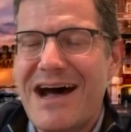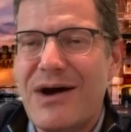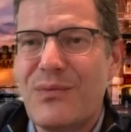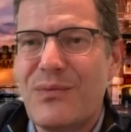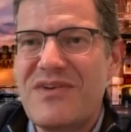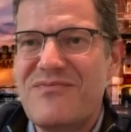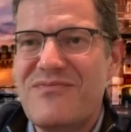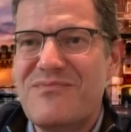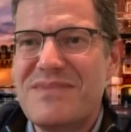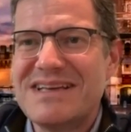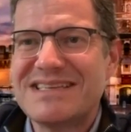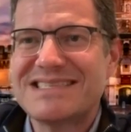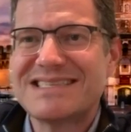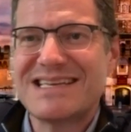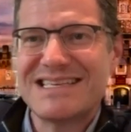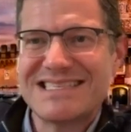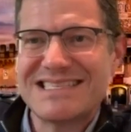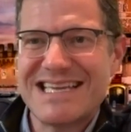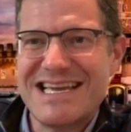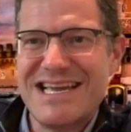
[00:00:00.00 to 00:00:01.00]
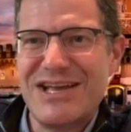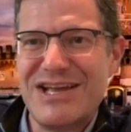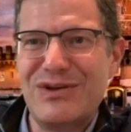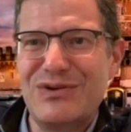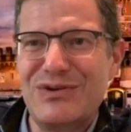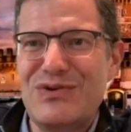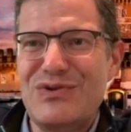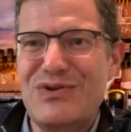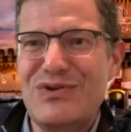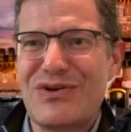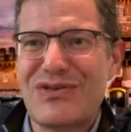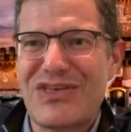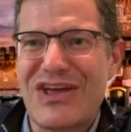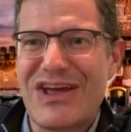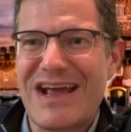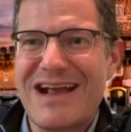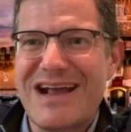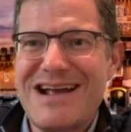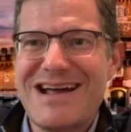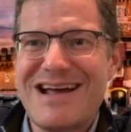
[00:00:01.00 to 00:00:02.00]
We missed seeing you do your
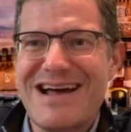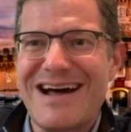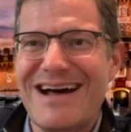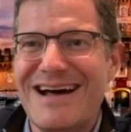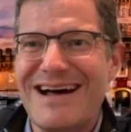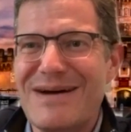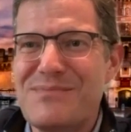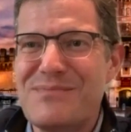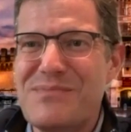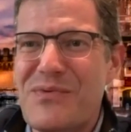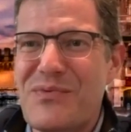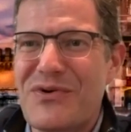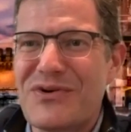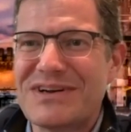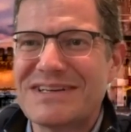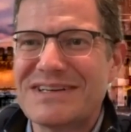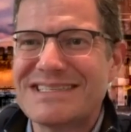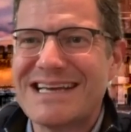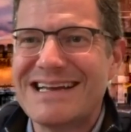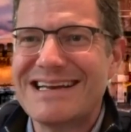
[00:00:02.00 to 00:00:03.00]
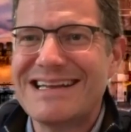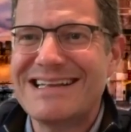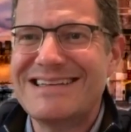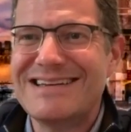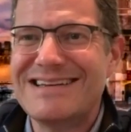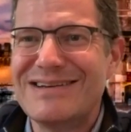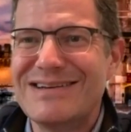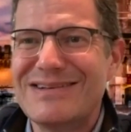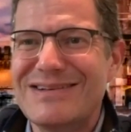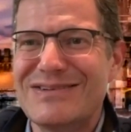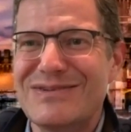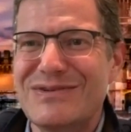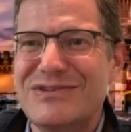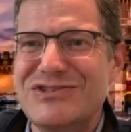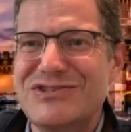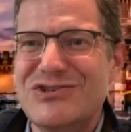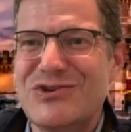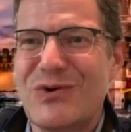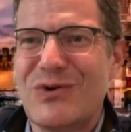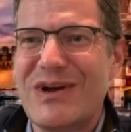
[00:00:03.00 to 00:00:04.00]
thing, but we're excited to
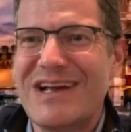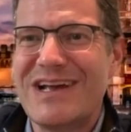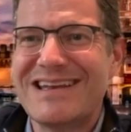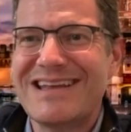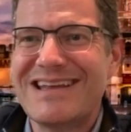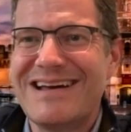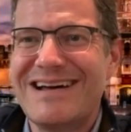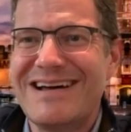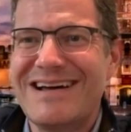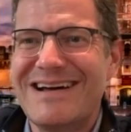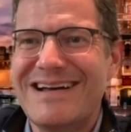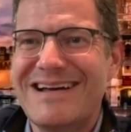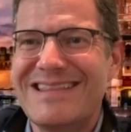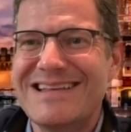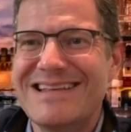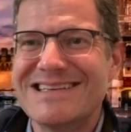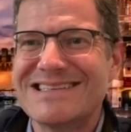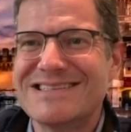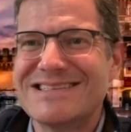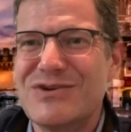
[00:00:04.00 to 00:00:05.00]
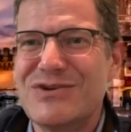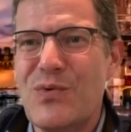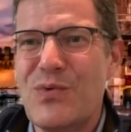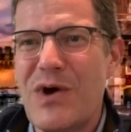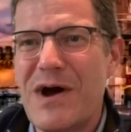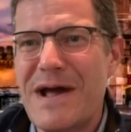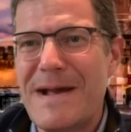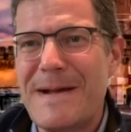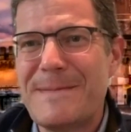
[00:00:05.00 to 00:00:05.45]
enjoy it in this new way.